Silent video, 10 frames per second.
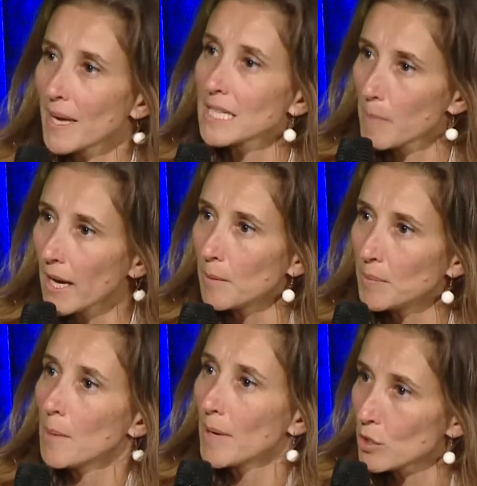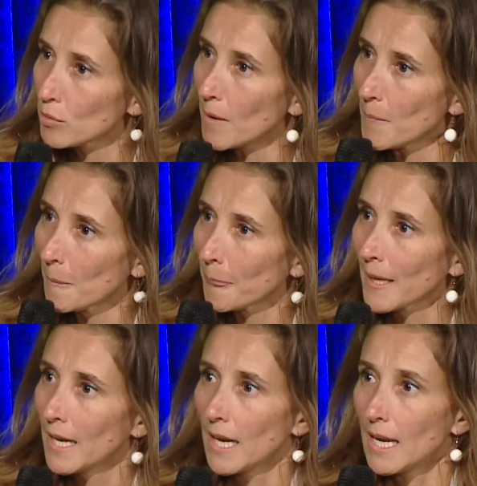this more and more, but
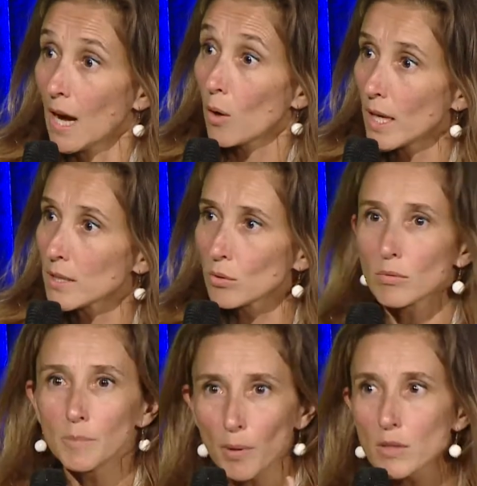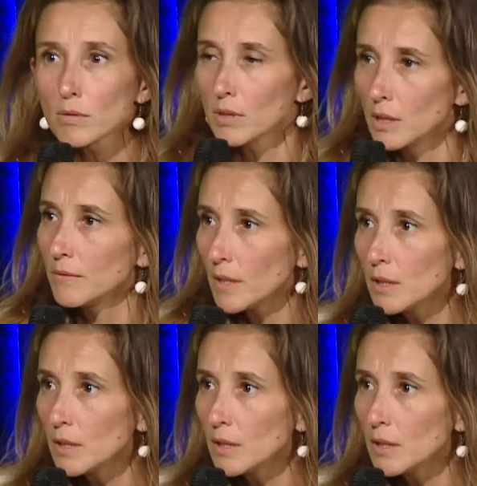sometimes they don't really have a choice.